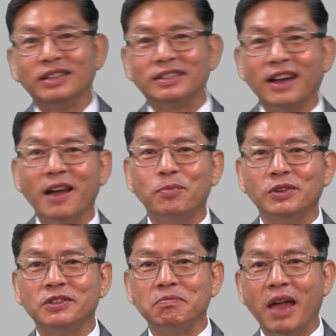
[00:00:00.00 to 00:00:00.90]

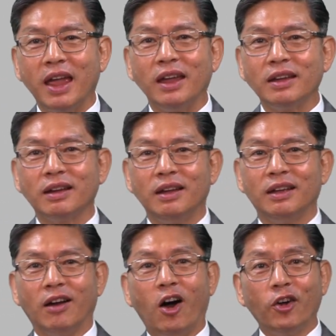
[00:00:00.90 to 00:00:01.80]
disciples make
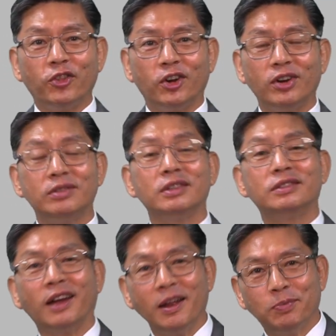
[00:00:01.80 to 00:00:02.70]
other
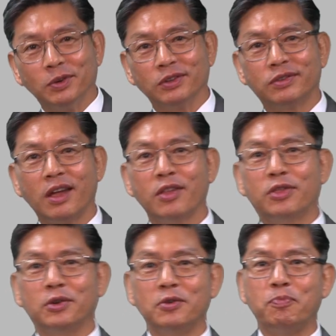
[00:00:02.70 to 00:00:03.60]
disciples
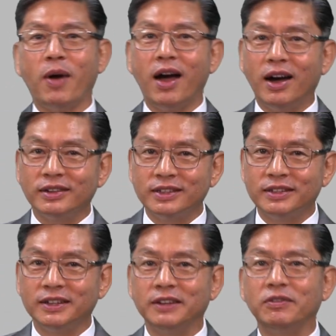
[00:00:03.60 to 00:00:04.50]
through
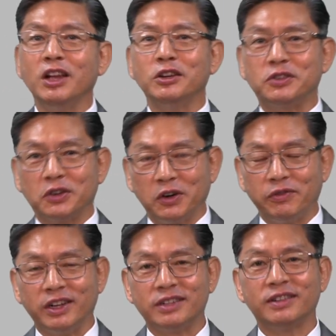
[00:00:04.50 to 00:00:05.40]
positive
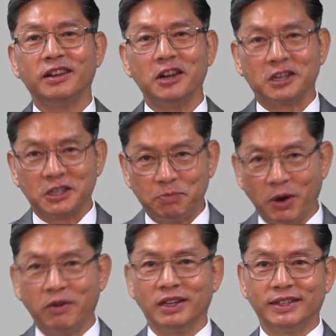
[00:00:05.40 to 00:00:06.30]
service
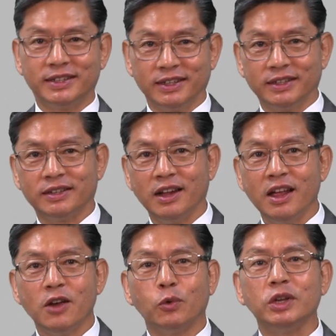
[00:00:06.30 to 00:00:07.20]
experiences,
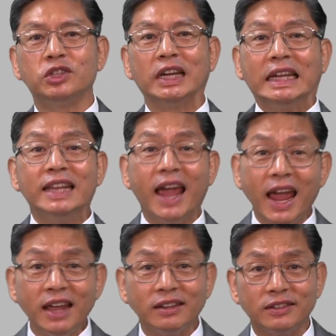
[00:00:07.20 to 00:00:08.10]
which
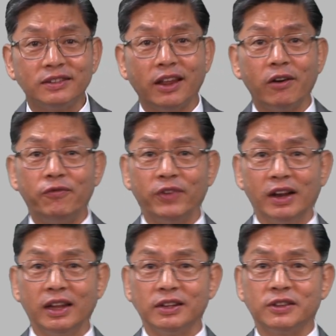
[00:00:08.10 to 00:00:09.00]
enhance their
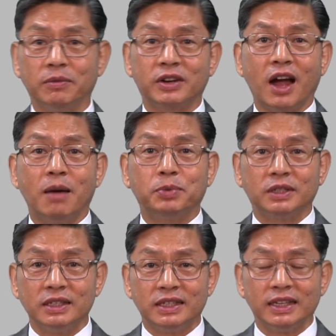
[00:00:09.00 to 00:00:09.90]
feelings of
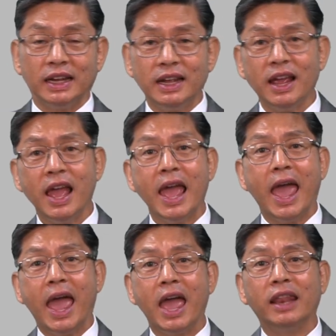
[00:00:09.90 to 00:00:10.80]
competency
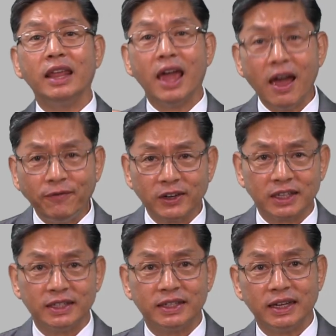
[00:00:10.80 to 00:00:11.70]
and
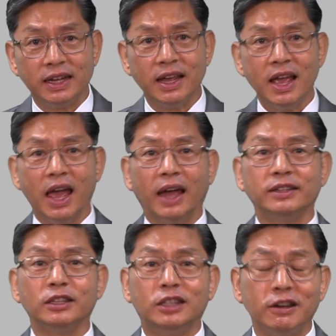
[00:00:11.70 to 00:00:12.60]
efficacy
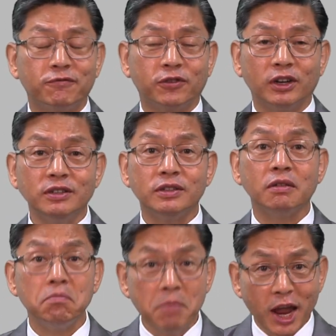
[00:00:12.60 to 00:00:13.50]
as difference
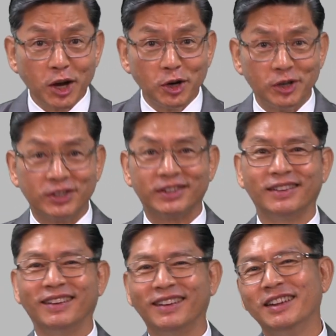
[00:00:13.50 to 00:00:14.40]
makers.
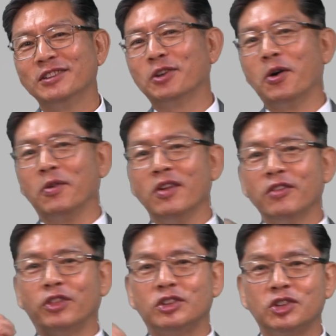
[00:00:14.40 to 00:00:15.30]
So
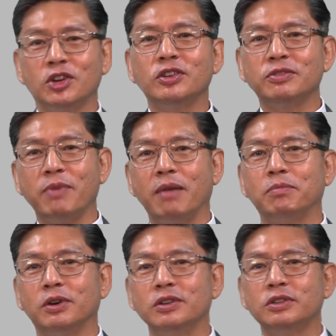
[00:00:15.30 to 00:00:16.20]
the church
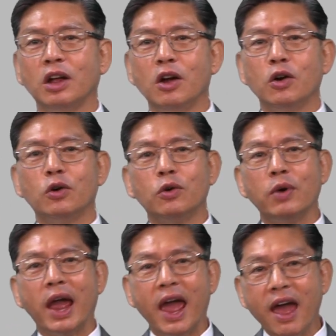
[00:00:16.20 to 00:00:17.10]
members who
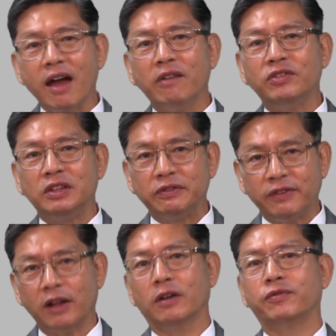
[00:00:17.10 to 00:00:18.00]
have
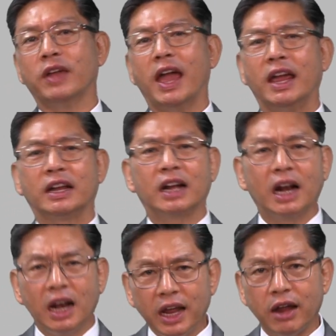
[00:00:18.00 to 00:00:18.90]
developed a
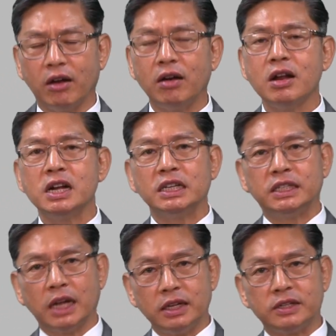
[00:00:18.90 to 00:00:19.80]
clear
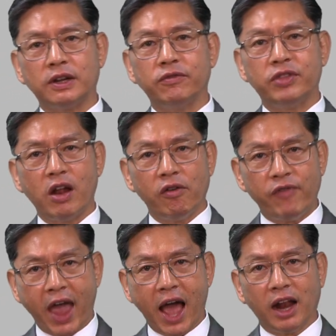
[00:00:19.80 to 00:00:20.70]
sense of their
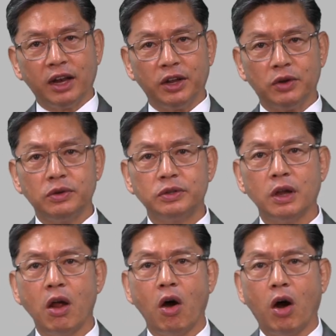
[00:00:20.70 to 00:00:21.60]
values
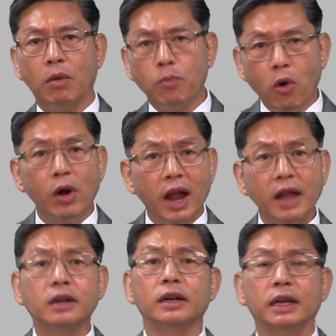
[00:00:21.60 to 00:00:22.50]
are more
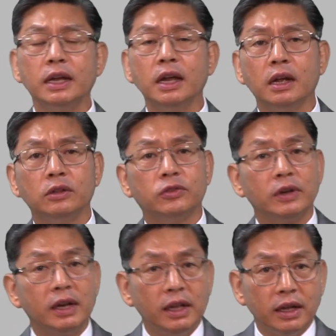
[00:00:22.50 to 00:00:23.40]
likely to
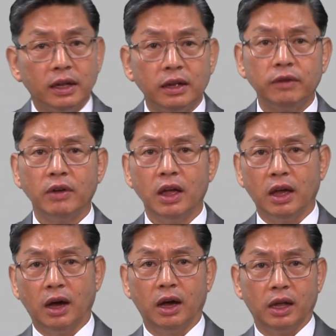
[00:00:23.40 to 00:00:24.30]
live
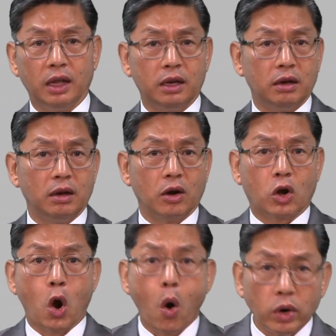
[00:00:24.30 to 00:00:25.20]
in
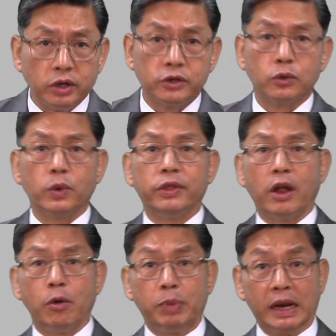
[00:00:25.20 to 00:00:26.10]
accordance with
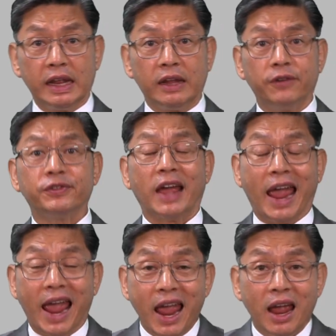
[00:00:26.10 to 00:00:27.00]
their beliefs
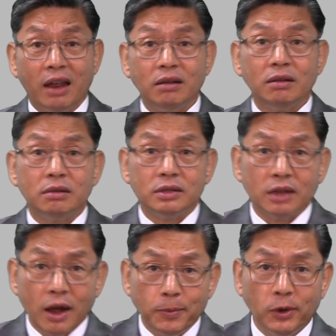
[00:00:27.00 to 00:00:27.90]
and
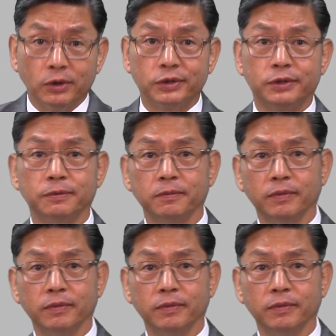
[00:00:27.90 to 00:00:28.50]
disciples.